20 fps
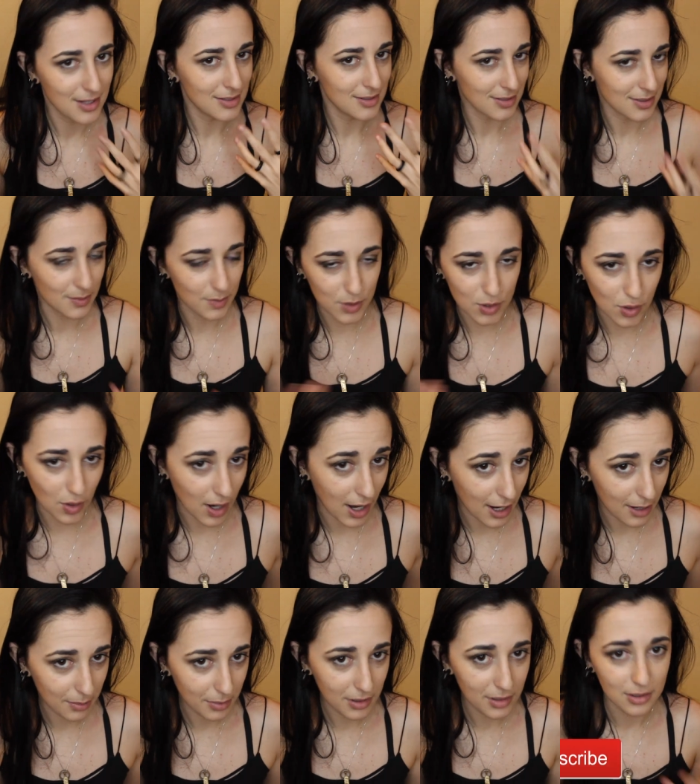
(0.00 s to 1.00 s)

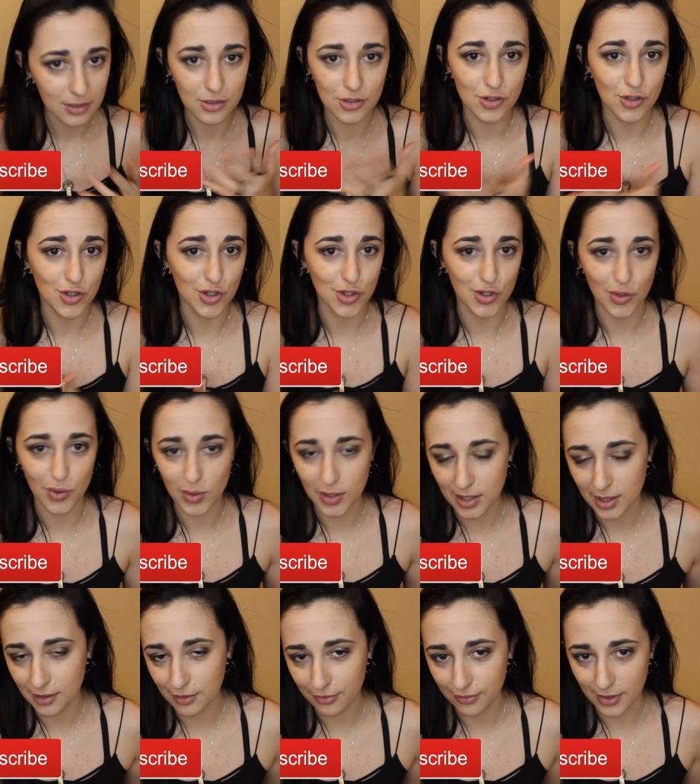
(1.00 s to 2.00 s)
subscribe,
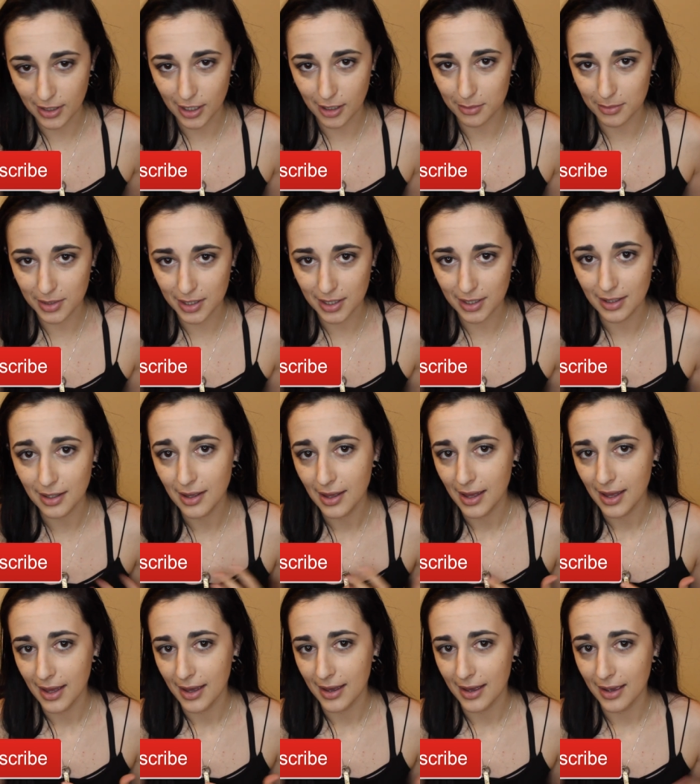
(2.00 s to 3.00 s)
join the family,
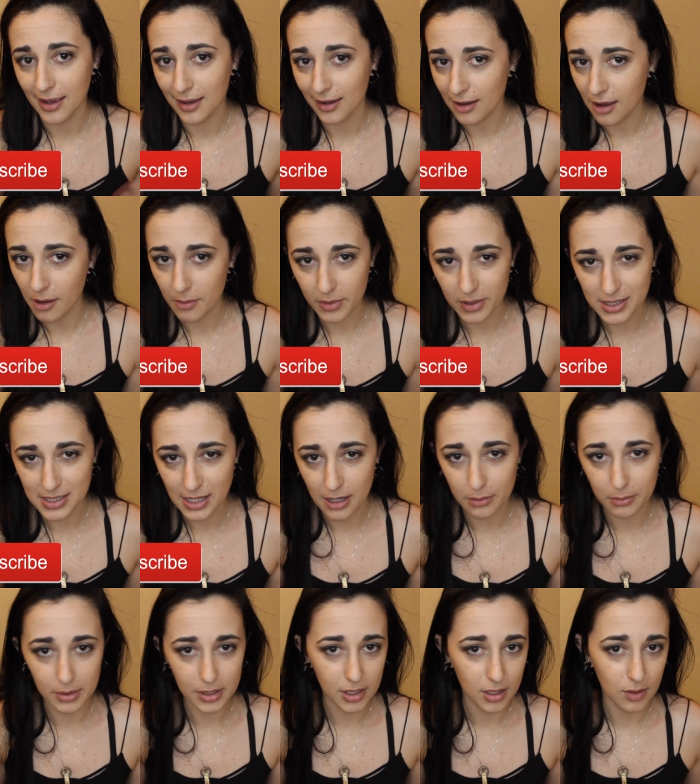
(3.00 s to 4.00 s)
and comment
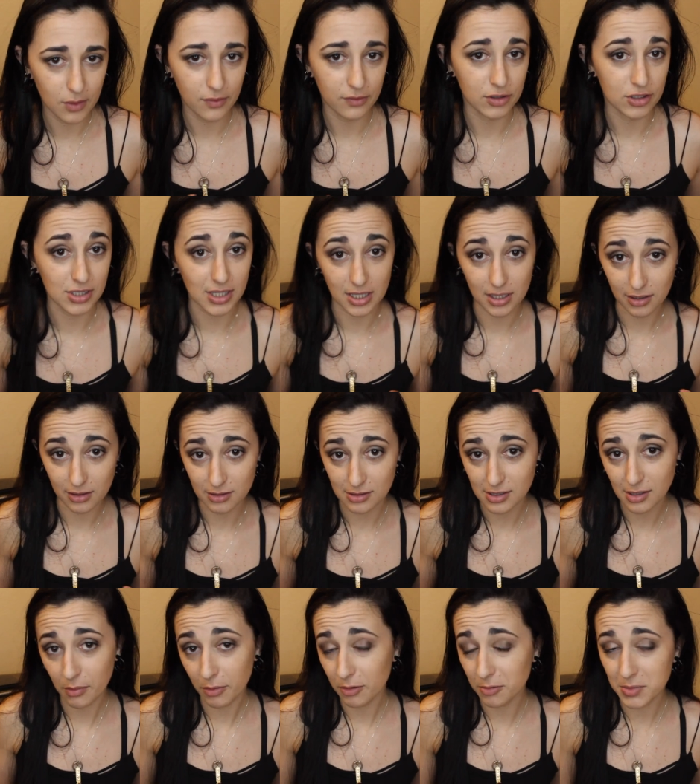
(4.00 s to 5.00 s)
down below if there's any other
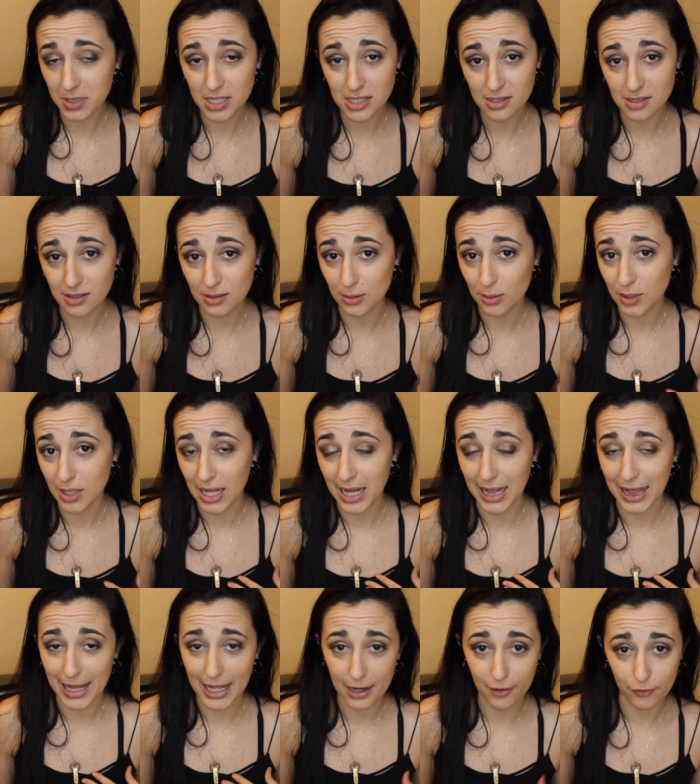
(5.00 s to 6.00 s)
supplements you'd
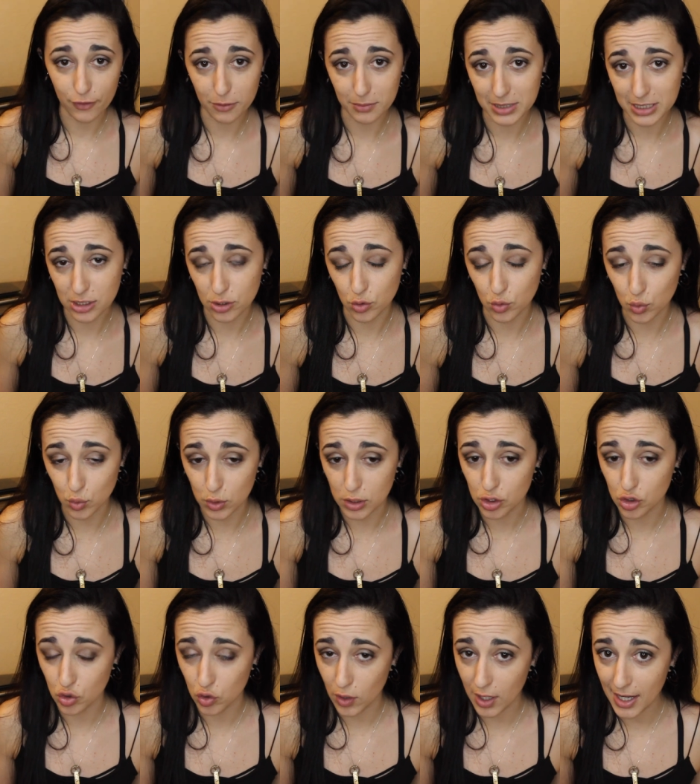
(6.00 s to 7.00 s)
like for me to
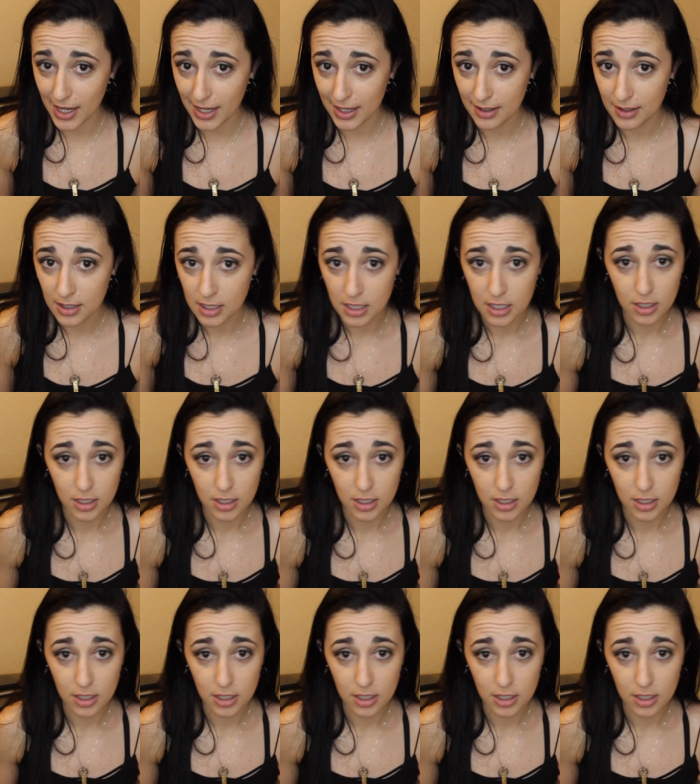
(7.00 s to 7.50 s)
try.